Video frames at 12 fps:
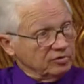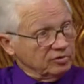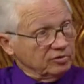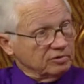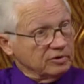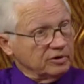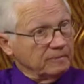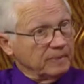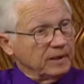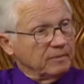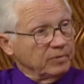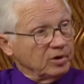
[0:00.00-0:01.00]
Yes, uh, okay. that's right.
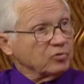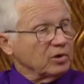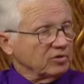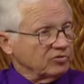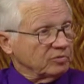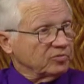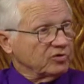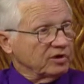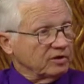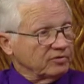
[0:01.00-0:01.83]
As and, well as themselves.